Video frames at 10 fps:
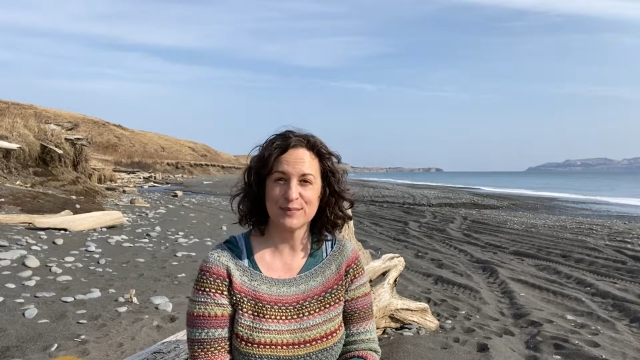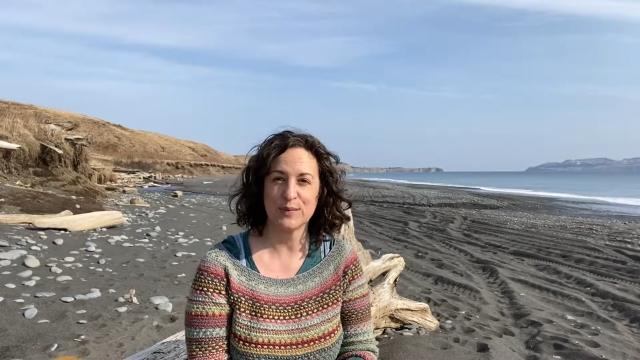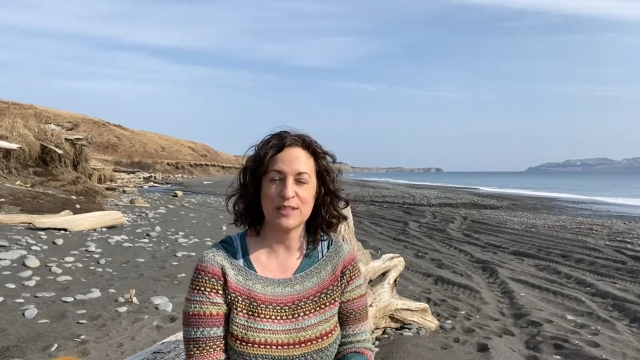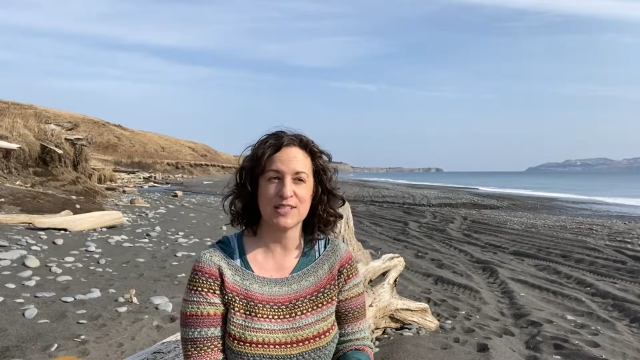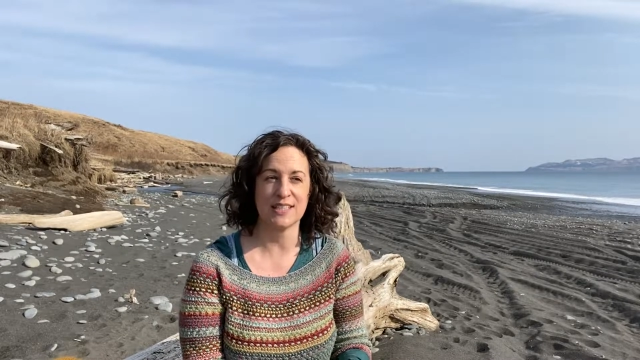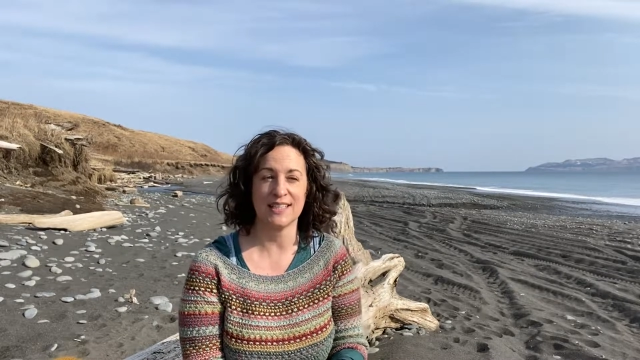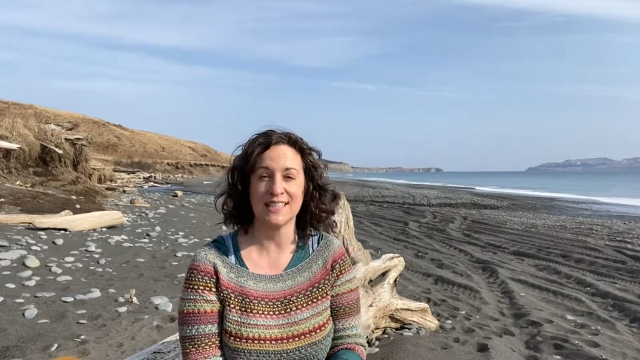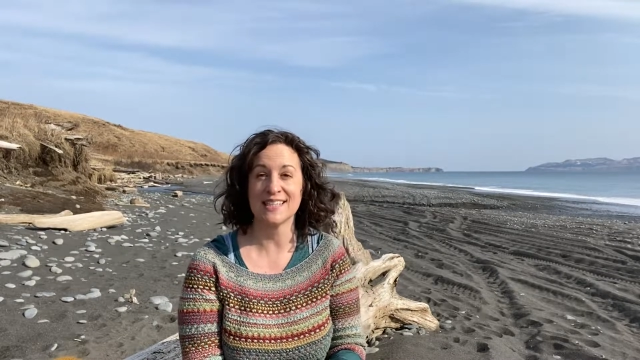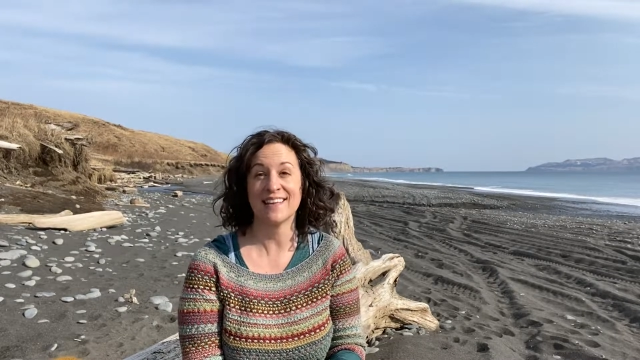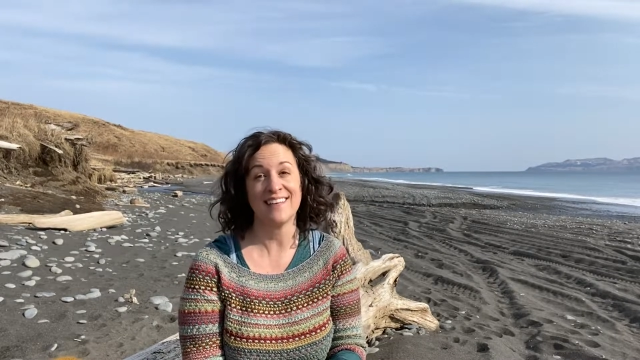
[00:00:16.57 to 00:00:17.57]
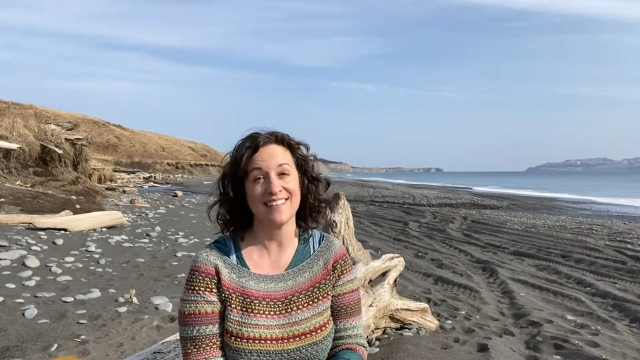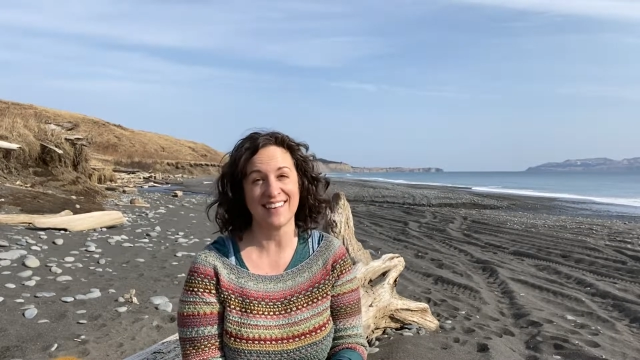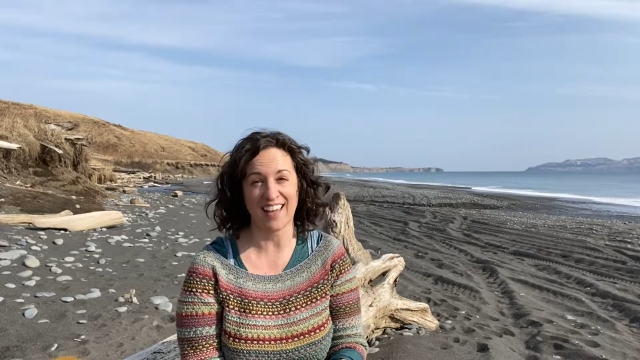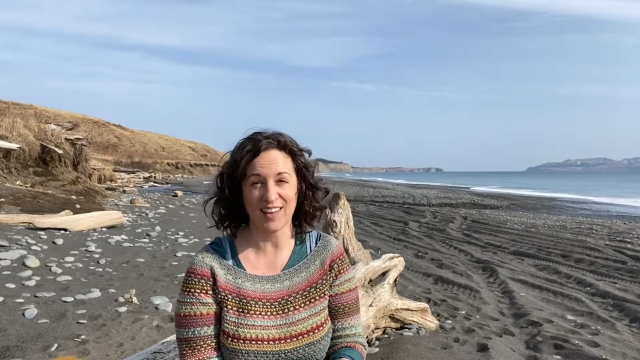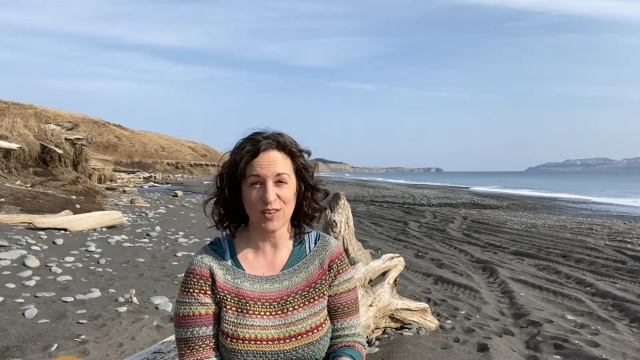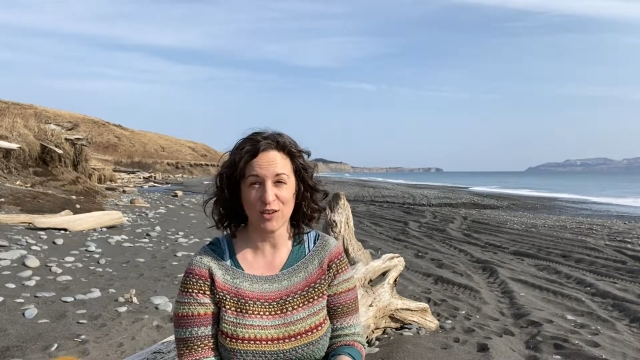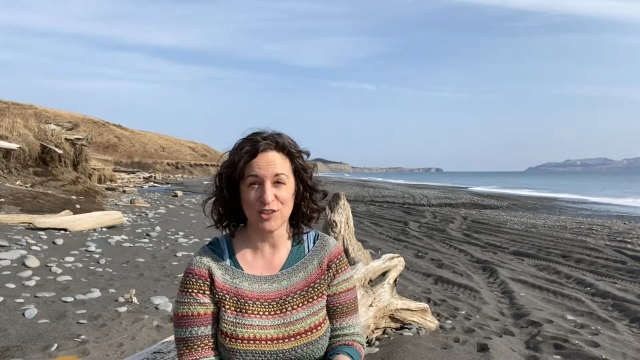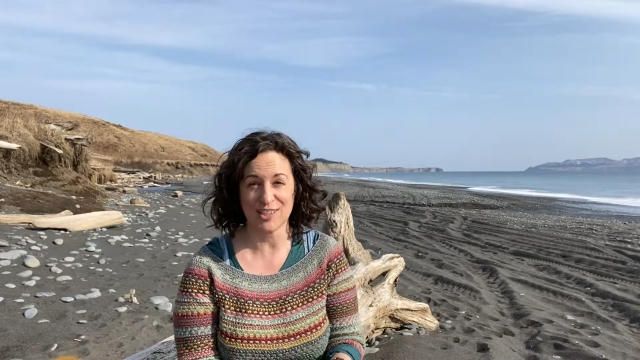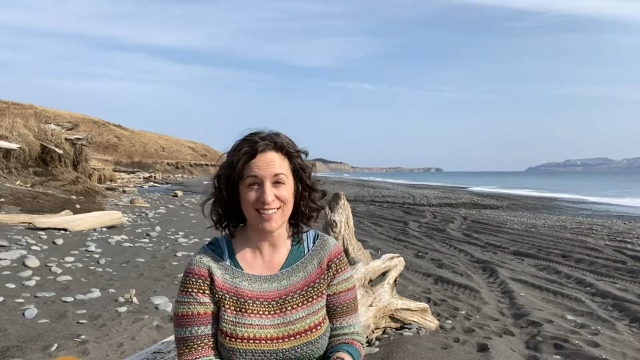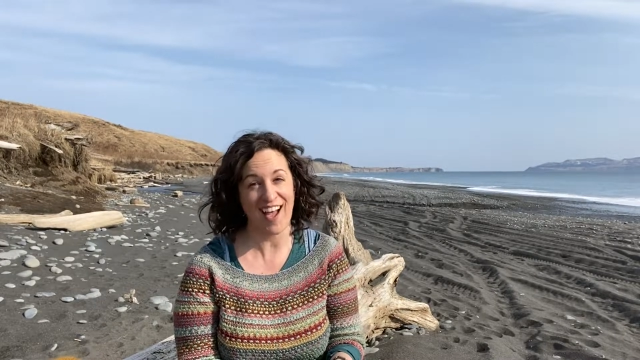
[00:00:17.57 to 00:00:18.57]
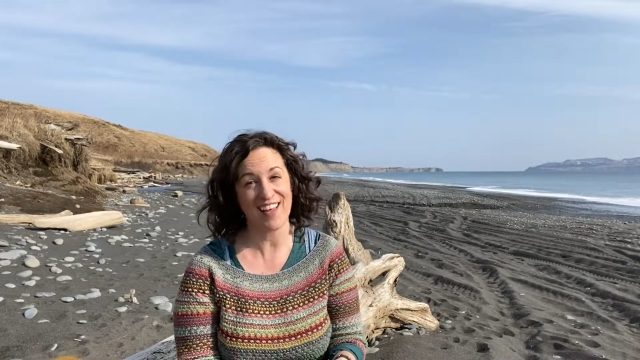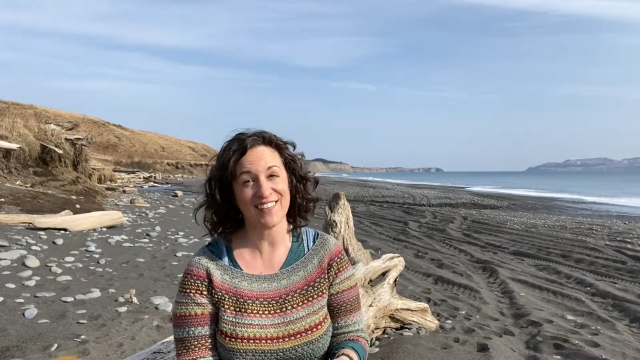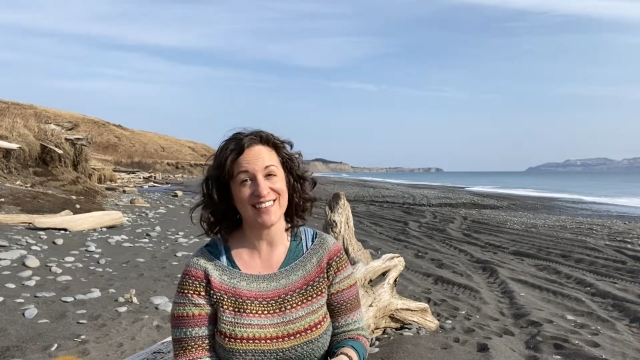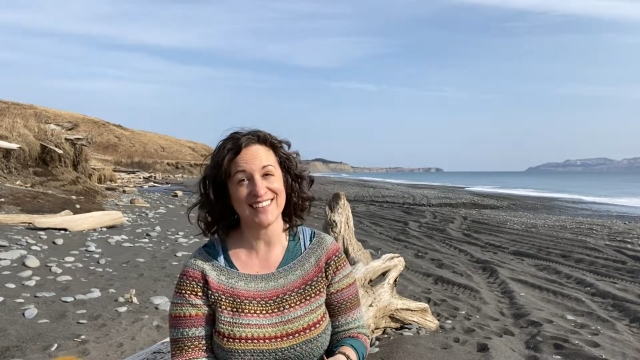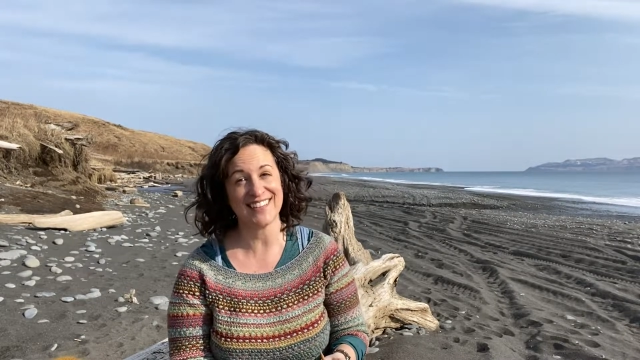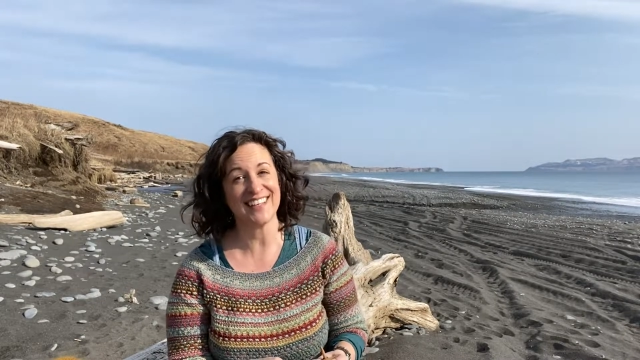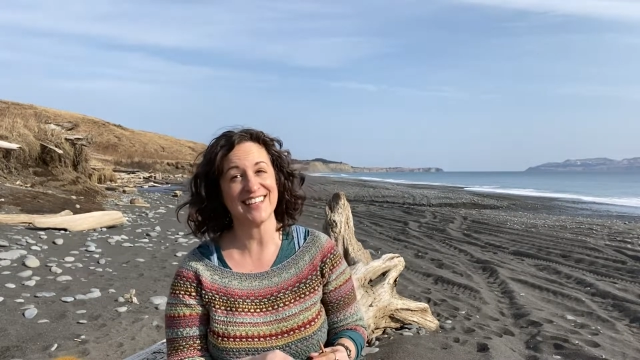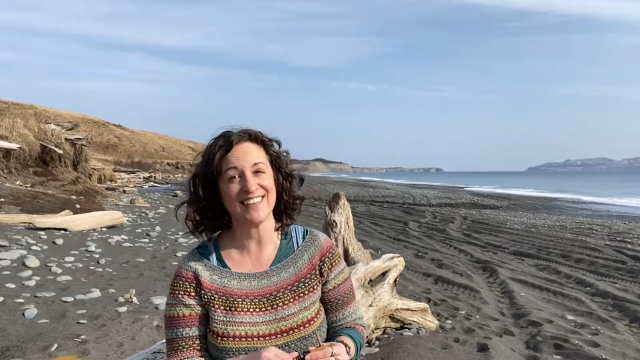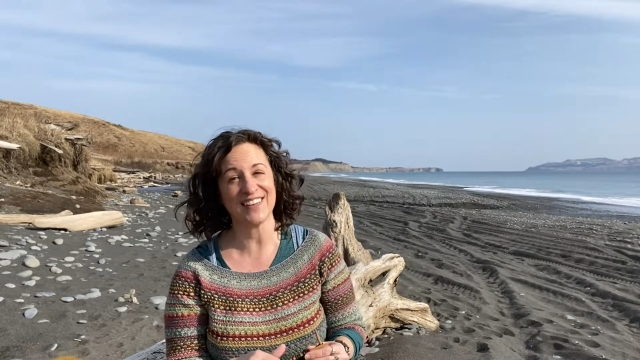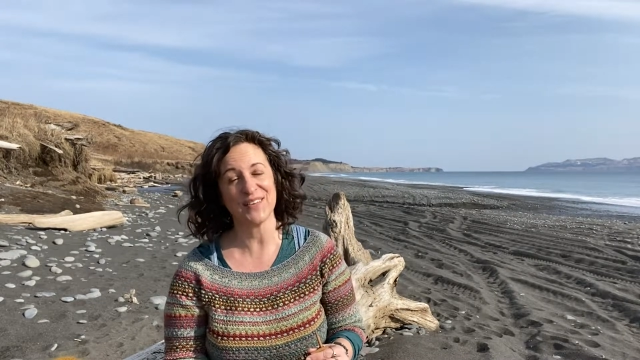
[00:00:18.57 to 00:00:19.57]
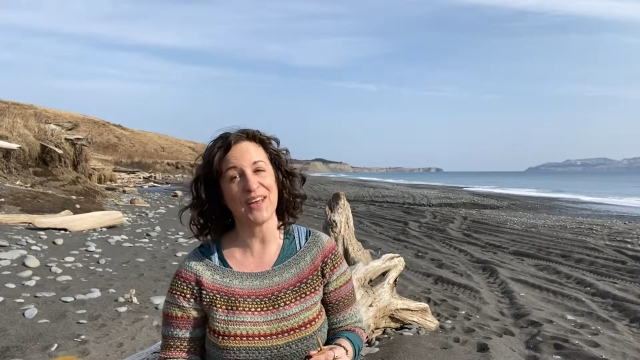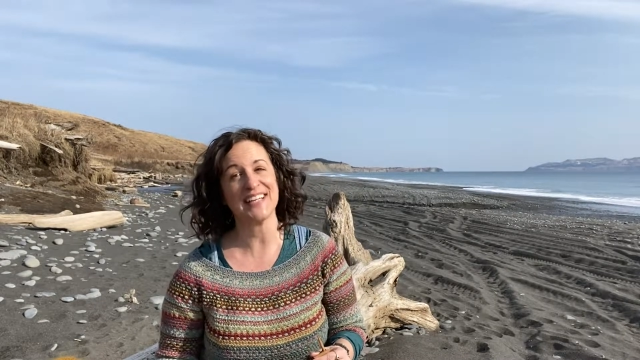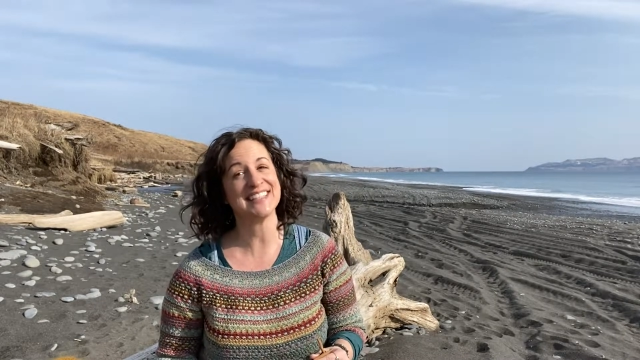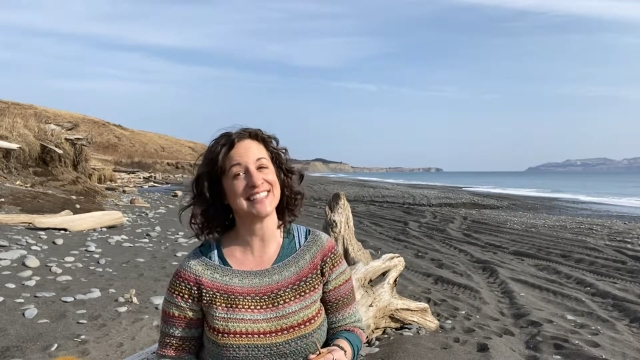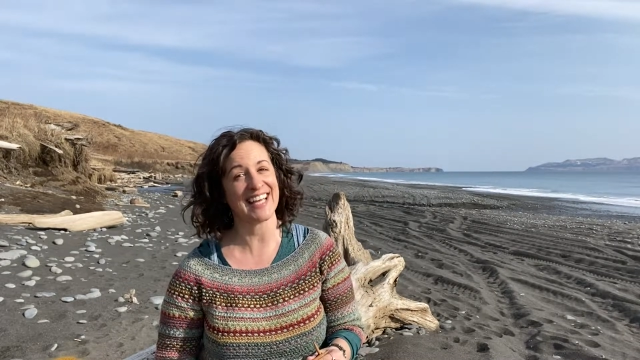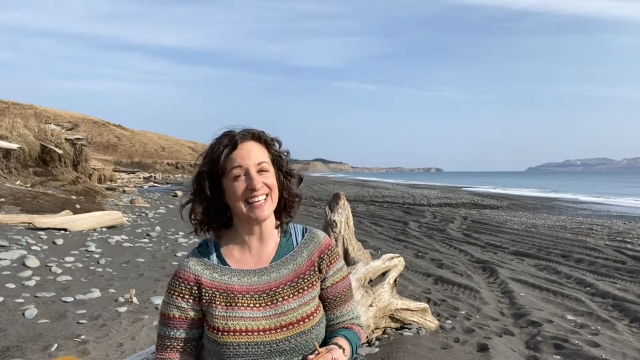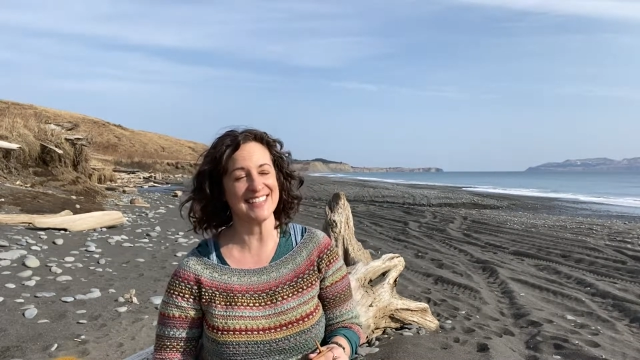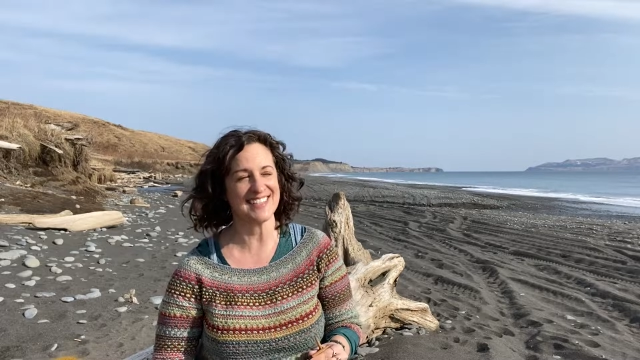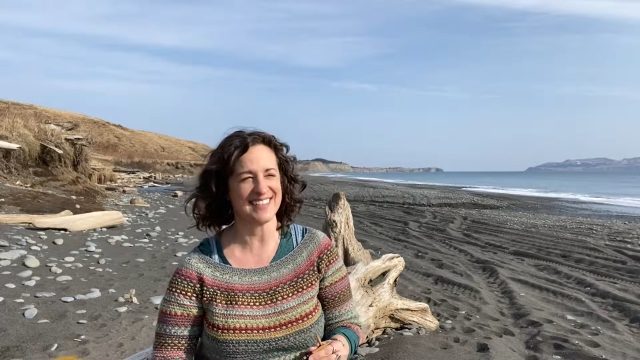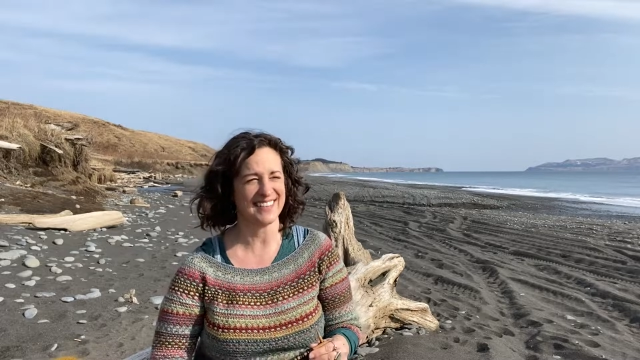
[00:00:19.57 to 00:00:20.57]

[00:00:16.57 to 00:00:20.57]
which is the second largest island in the United States,